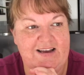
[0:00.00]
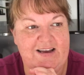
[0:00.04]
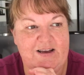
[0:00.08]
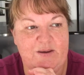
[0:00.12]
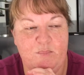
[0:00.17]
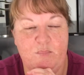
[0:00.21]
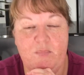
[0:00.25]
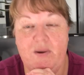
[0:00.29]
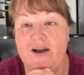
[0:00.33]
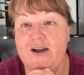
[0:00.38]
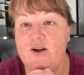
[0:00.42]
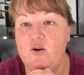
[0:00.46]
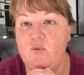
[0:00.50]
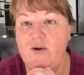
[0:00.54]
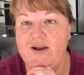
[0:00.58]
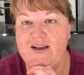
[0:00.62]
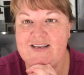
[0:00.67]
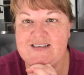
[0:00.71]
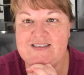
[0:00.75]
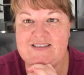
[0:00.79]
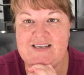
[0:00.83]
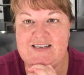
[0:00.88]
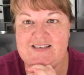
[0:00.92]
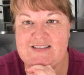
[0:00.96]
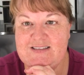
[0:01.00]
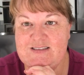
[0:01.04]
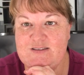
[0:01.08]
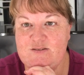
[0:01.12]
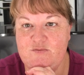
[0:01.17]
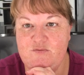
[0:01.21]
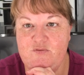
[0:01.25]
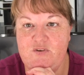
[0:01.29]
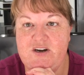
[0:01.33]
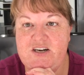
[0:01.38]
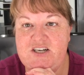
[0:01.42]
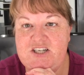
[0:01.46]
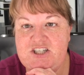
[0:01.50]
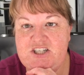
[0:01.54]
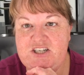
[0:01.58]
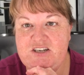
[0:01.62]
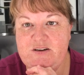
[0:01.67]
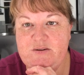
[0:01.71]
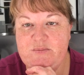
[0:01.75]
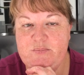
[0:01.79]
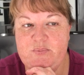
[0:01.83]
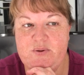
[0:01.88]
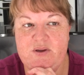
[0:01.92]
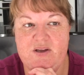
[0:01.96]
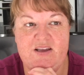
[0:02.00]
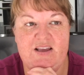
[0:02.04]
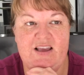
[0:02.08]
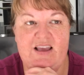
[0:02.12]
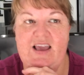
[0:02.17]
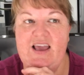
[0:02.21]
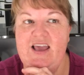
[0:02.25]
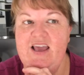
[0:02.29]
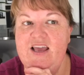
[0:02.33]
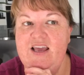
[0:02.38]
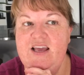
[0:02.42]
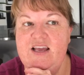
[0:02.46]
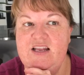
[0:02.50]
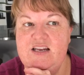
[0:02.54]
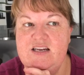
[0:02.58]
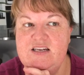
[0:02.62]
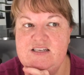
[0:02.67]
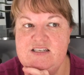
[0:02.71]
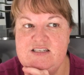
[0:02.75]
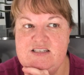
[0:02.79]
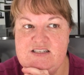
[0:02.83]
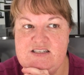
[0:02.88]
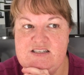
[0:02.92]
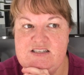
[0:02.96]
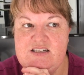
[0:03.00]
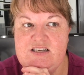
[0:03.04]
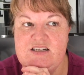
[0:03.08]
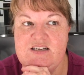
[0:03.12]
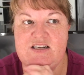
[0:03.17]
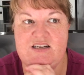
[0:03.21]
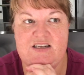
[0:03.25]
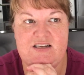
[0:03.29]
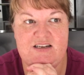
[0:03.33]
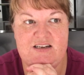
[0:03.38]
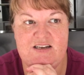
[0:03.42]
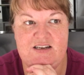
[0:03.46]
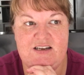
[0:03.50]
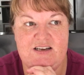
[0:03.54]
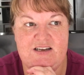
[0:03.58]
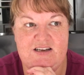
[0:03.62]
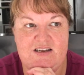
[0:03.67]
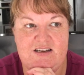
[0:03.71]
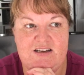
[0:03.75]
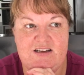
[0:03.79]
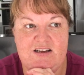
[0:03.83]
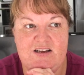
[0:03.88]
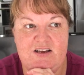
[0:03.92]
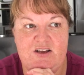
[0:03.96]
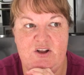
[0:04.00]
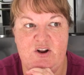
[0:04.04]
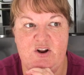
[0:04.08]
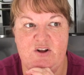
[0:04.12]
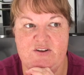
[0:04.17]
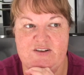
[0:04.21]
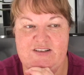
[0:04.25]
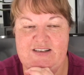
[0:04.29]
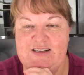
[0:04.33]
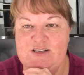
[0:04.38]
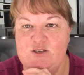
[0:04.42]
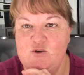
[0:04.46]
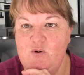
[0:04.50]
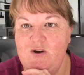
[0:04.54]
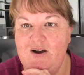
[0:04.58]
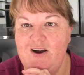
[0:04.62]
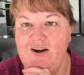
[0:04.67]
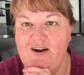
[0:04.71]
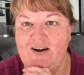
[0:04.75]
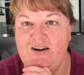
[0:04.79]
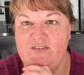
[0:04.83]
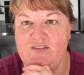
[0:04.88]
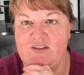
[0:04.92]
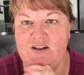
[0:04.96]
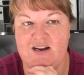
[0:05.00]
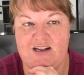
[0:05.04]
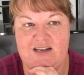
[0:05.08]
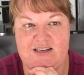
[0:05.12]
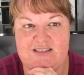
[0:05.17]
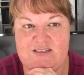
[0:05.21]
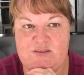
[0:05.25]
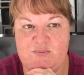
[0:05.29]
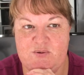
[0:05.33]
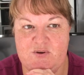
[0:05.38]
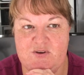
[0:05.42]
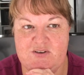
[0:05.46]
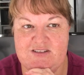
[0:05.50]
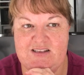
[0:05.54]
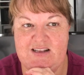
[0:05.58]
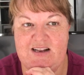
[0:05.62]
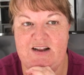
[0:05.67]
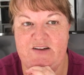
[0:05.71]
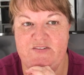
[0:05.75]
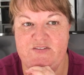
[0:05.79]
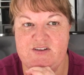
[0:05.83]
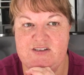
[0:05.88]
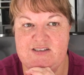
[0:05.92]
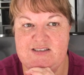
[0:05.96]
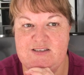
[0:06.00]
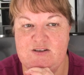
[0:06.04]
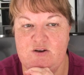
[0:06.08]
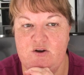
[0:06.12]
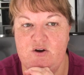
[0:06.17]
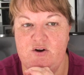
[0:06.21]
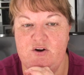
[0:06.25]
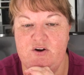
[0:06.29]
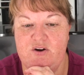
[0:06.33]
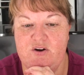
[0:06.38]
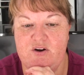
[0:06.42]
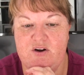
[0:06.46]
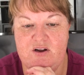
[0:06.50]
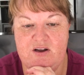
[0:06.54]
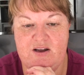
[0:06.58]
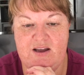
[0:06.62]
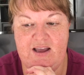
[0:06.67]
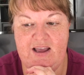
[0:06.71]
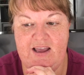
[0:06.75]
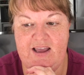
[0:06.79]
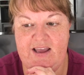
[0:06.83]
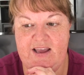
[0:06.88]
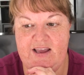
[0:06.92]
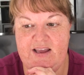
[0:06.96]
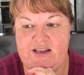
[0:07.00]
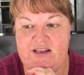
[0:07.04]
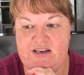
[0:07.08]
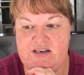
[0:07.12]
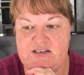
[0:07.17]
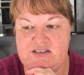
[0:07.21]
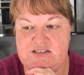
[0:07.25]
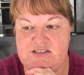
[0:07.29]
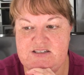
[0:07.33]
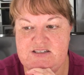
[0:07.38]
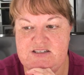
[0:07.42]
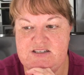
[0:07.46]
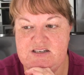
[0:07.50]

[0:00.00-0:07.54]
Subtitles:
My Quaker Seasons of Friendship, and you know, because it's quite high on the list because I love it so. And